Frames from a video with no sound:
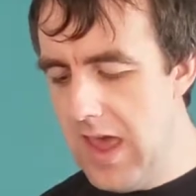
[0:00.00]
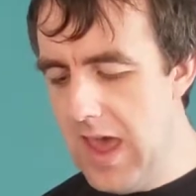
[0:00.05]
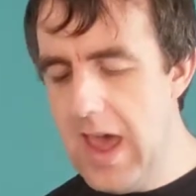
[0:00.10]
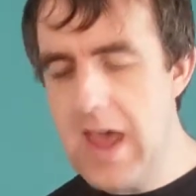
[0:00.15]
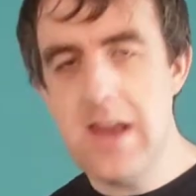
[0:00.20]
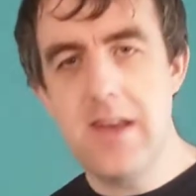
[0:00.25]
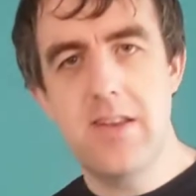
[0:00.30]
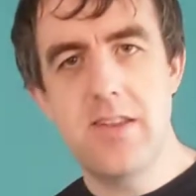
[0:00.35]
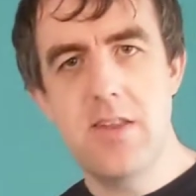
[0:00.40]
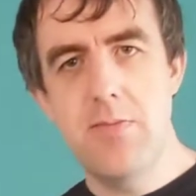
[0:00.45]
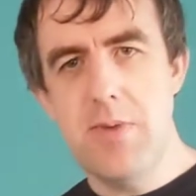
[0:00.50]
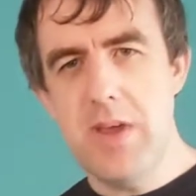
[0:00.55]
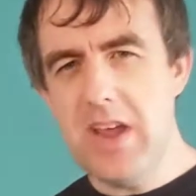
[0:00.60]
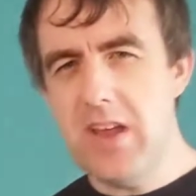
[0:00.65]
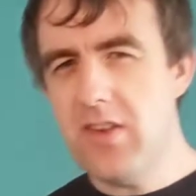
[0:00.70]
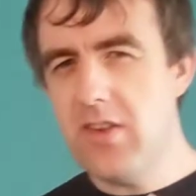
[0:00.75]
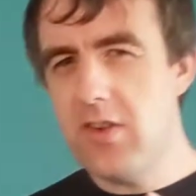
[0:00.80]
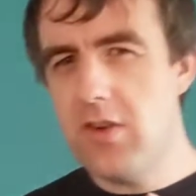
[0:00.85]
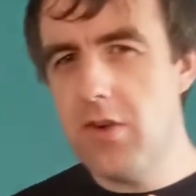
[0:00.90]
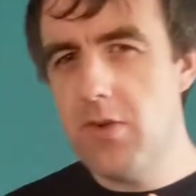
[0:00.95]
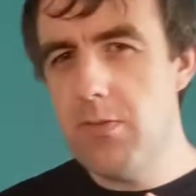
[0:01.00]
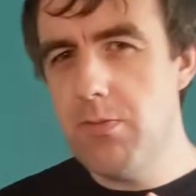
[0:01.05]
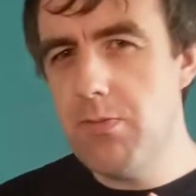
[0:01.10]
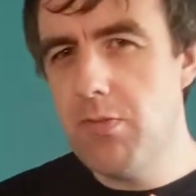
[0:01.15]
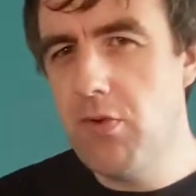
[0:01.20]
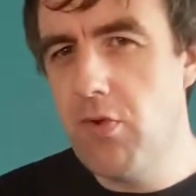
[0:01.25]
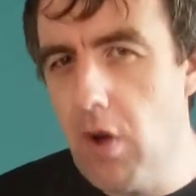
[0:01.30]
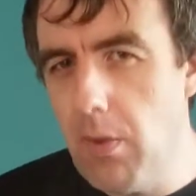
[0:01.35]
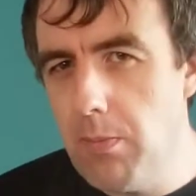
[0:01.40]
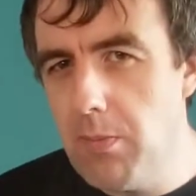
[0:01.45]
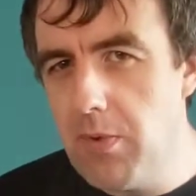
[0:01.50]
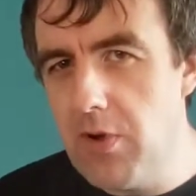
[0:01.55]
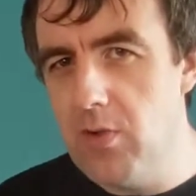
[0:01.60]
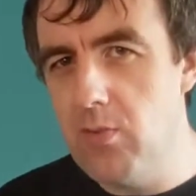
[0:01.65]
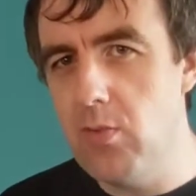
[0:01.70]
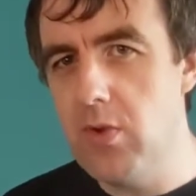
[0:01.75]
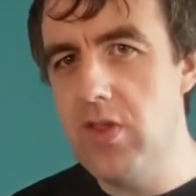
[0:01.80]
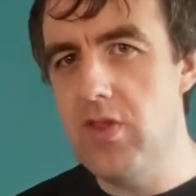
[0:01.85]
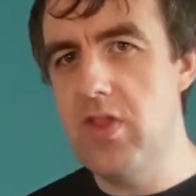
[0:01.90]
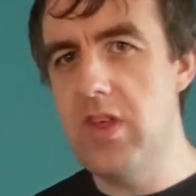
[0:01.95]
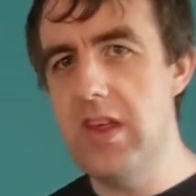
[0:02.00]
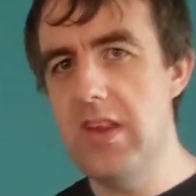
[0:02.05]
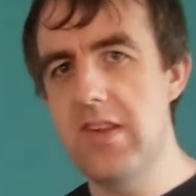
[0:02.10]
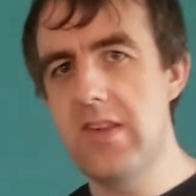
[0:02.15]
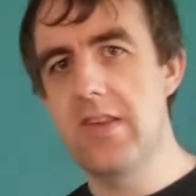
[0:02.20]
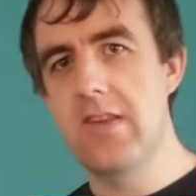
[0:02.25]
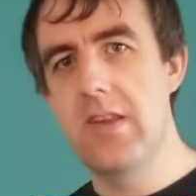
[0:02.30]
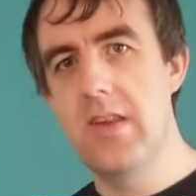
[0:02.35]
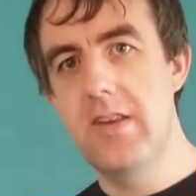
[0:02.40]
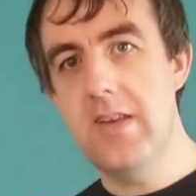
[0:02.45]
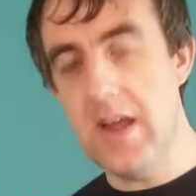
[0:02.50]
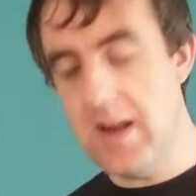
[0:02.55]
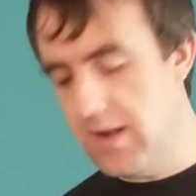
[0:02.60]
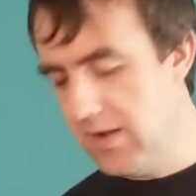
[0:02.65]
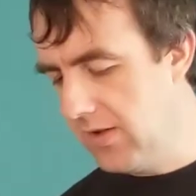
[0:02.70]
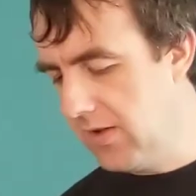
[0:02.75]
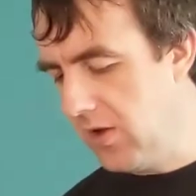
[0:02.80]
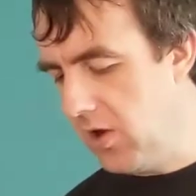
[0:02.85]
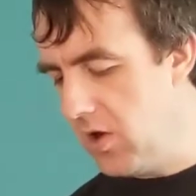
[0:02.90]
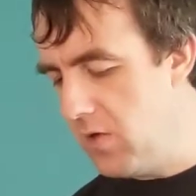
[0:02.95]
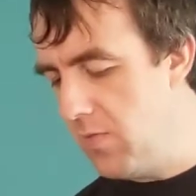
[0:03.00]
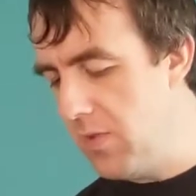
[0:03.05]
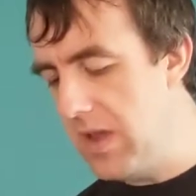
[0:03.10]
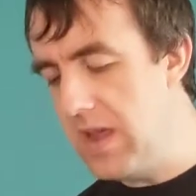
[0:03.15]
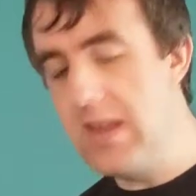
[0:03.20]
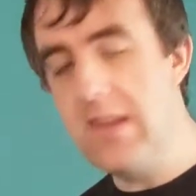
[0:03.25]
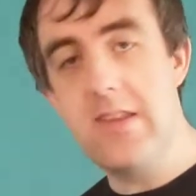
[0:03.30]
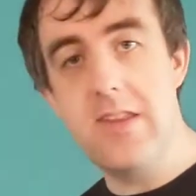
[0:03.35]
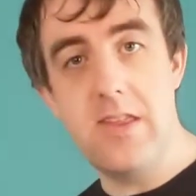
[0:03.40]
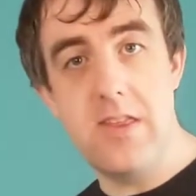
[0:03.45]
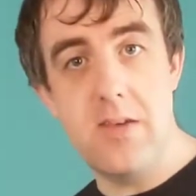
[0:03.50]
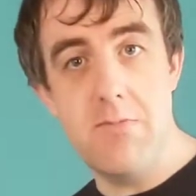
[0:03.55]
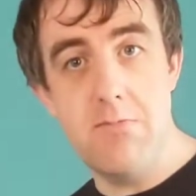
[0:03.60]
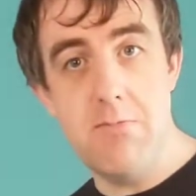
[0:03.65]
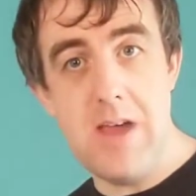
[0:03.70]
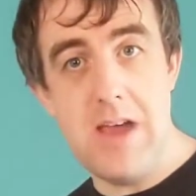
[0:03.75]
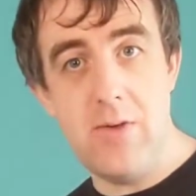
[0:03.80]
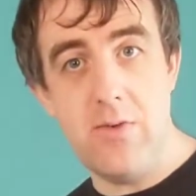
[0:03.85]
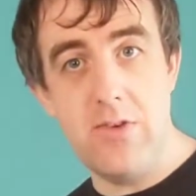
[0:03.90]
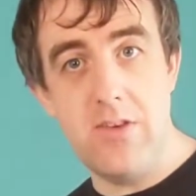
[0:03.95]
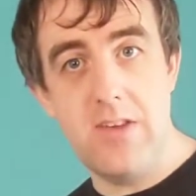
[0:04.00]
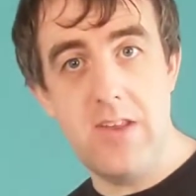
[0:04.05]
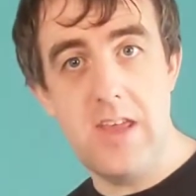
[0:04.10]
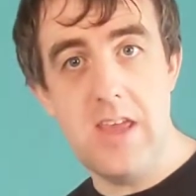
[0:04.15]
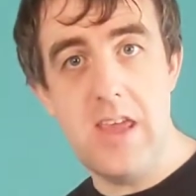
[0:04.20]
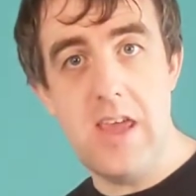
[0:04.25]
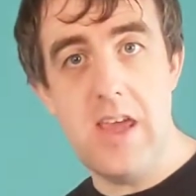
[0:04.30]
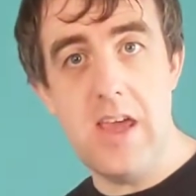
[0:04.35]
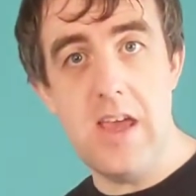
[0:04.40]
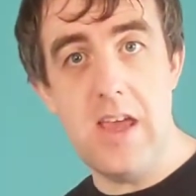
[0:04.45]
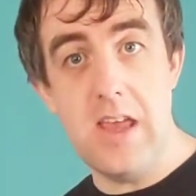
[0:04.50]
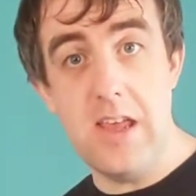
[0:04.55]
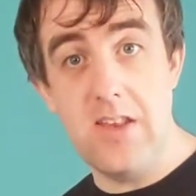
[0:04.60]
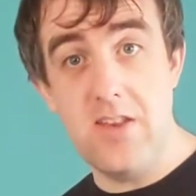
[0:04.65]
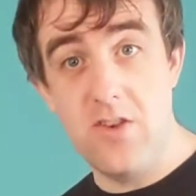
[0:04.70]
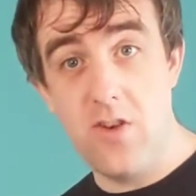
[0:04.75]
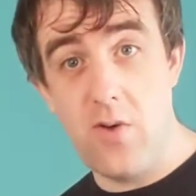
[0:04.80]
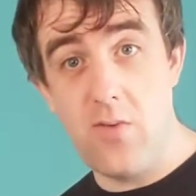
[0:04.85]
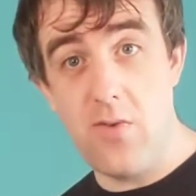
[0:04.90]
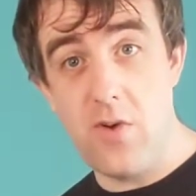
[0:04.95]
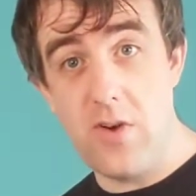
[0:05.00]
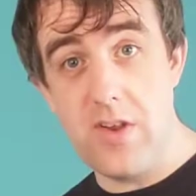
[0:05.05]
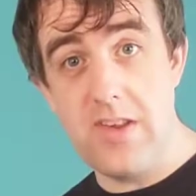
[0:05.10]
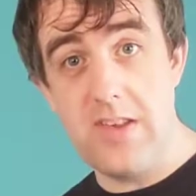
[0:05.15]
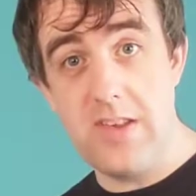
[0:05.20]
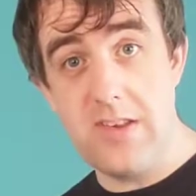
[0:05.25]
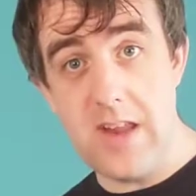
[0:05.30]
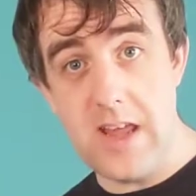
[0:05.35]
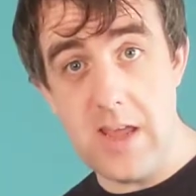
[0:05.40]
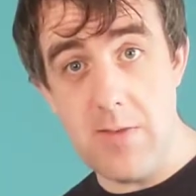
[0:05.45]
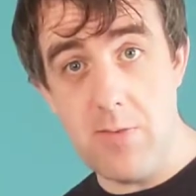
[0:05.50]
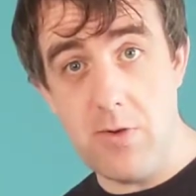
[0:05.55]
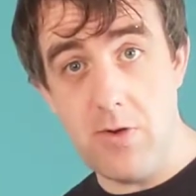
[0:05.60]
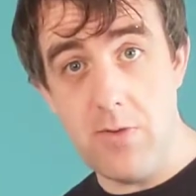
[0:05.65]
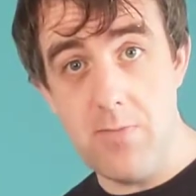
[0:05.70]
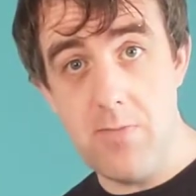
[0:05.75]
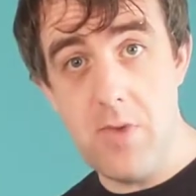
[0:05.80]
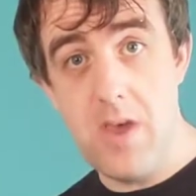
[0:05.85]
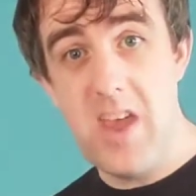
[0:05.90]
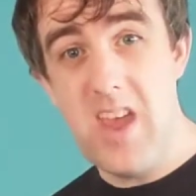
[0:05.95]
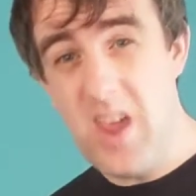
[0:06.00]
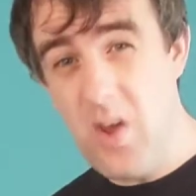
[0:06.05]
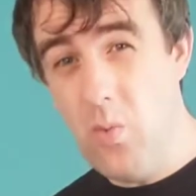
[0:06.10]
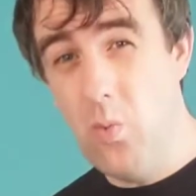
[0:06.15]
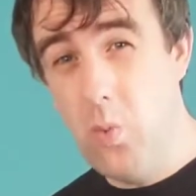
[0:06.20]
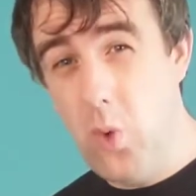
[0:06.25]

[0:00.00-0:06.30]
And the biggest problem with this telescope is that the mount here is not very stable. It